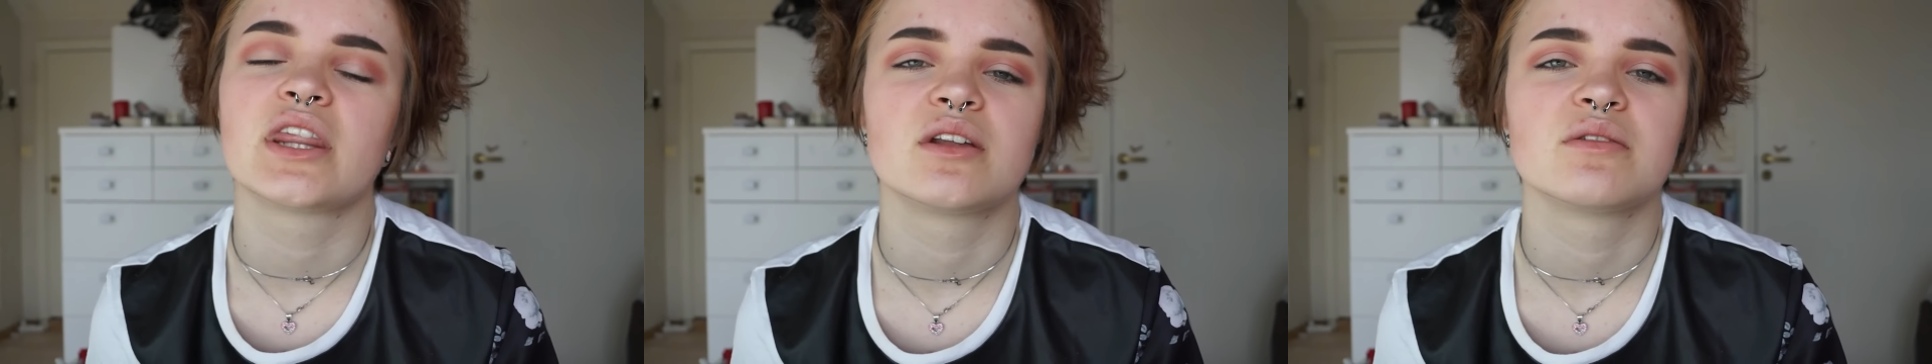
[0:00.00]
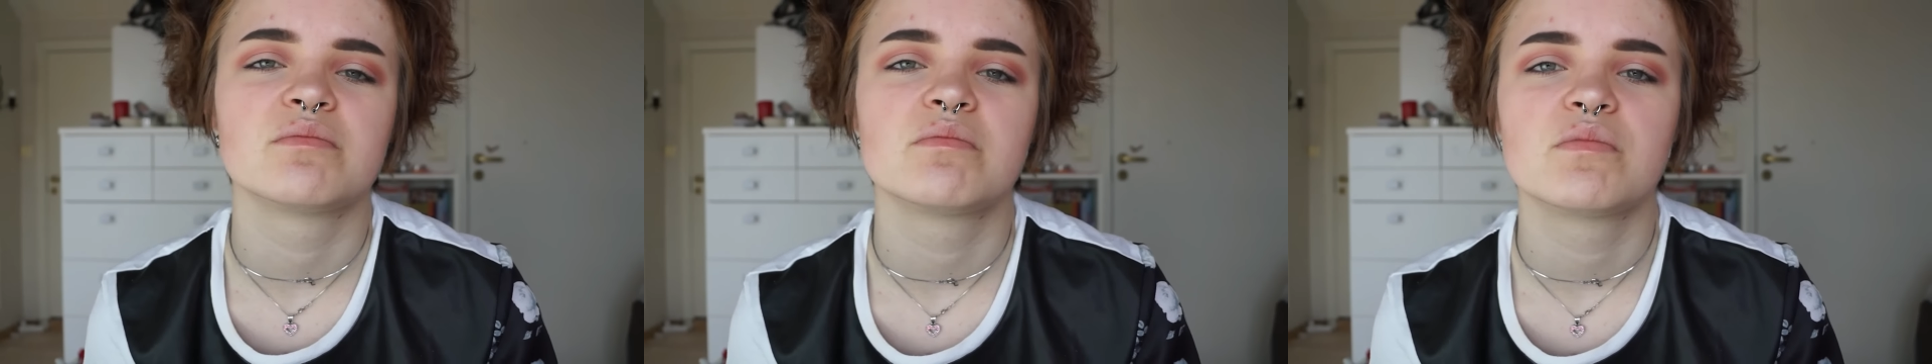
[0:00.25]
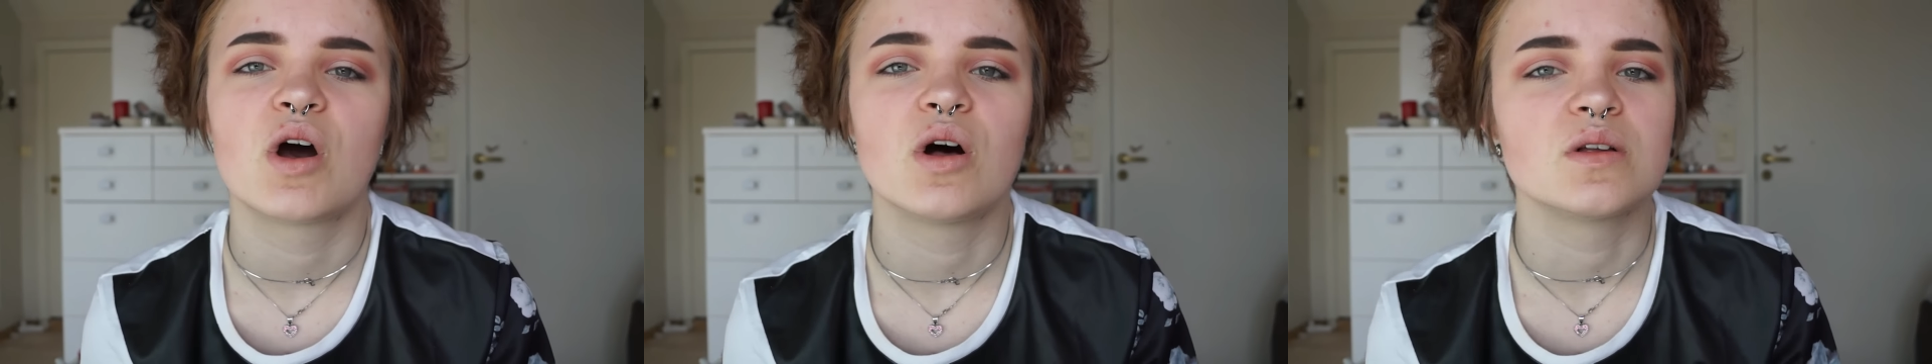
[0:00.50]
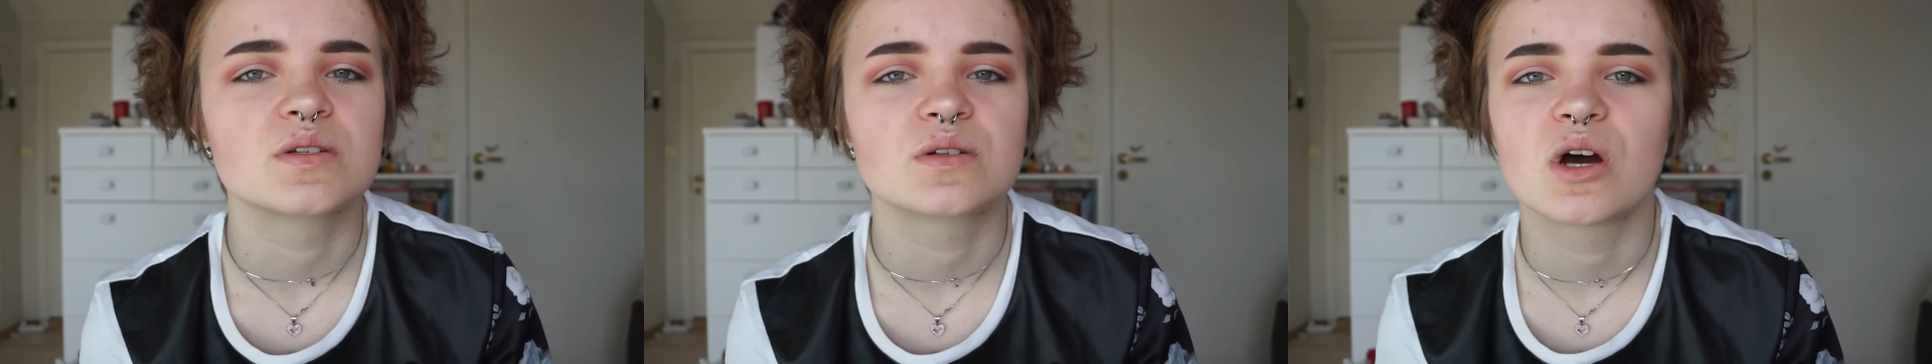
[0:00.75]
then
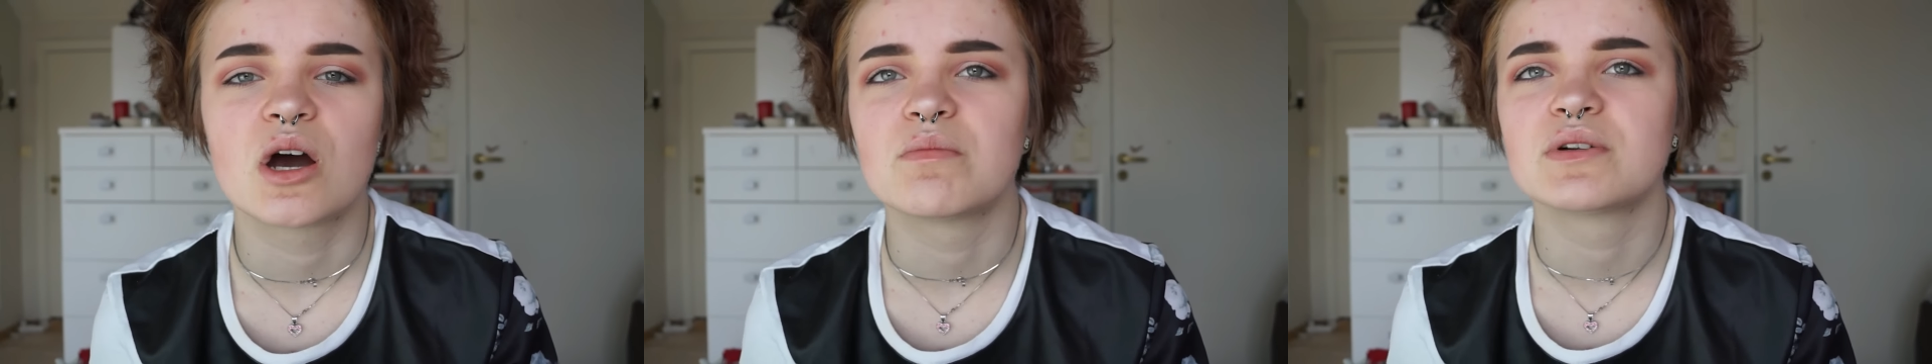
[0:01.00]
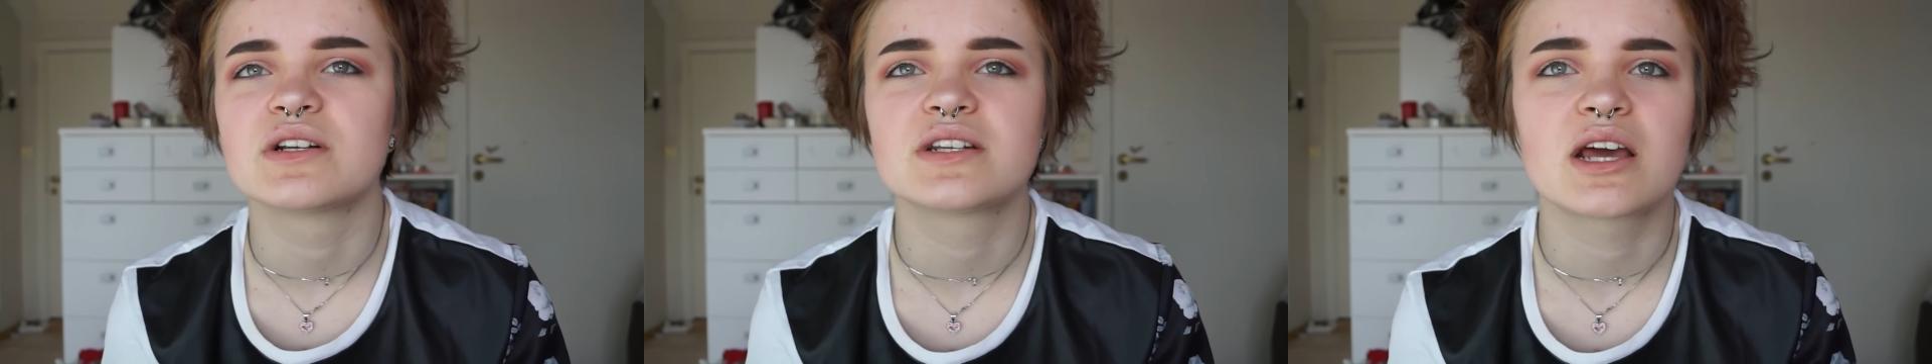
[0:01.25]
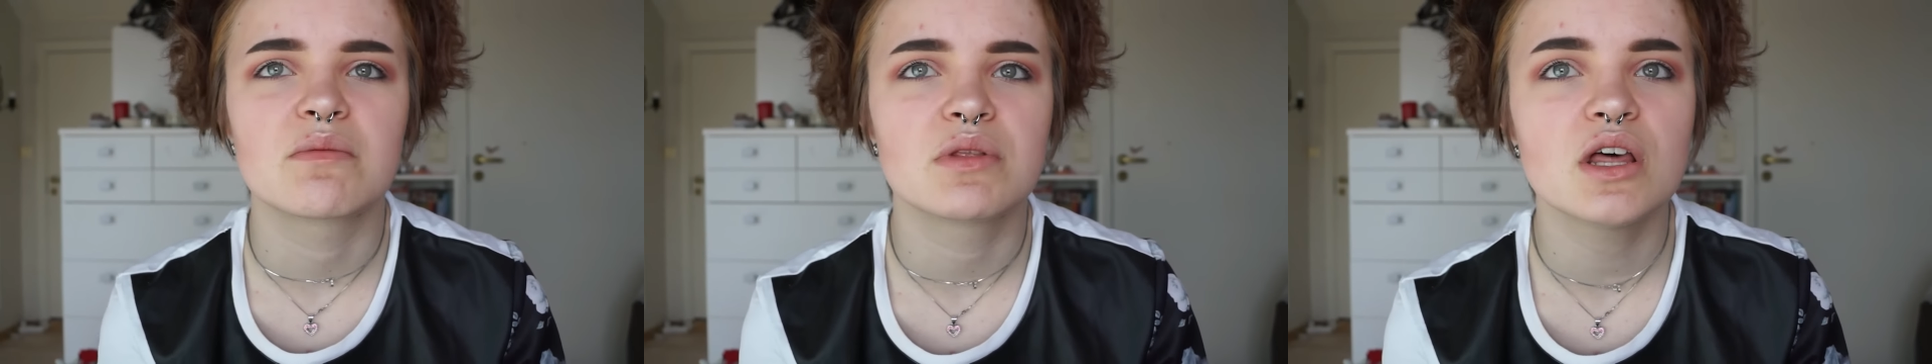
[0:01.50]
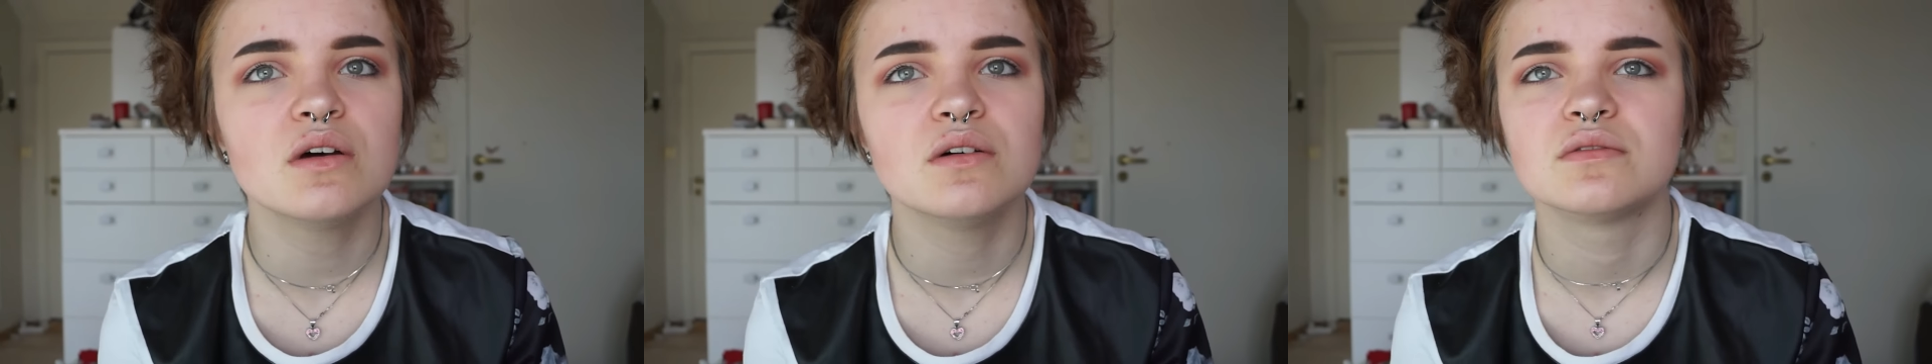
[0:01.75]
also comment
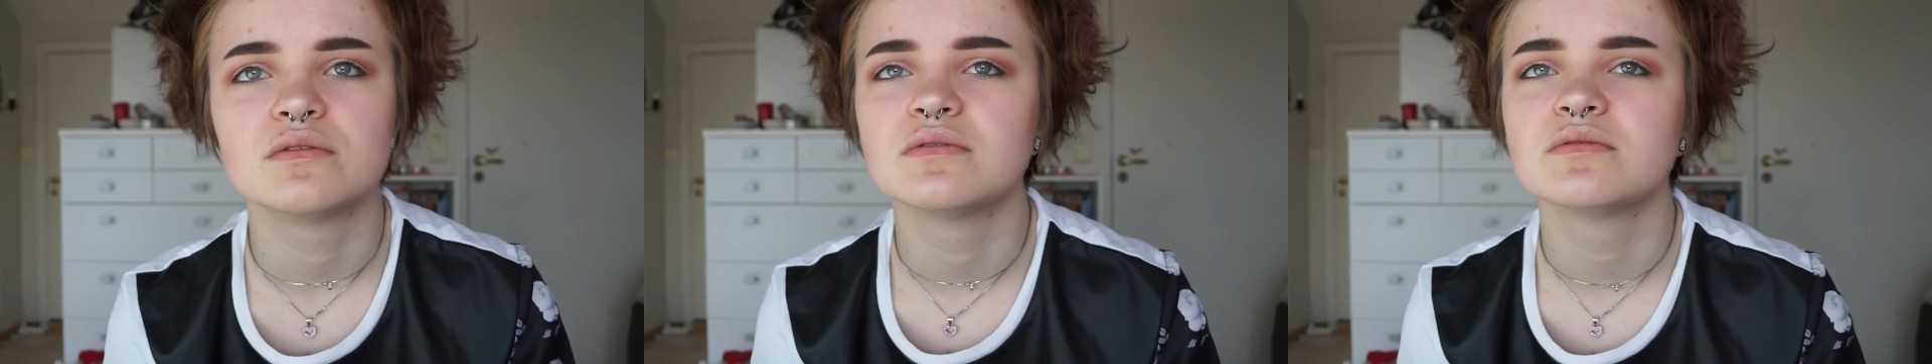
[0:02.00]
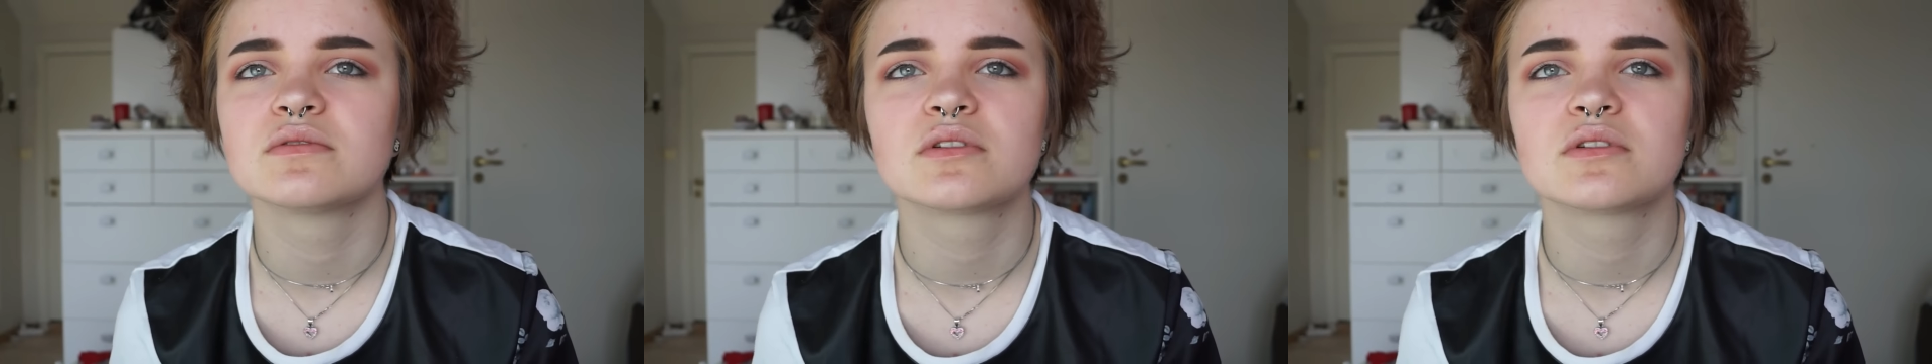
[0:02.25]
down below.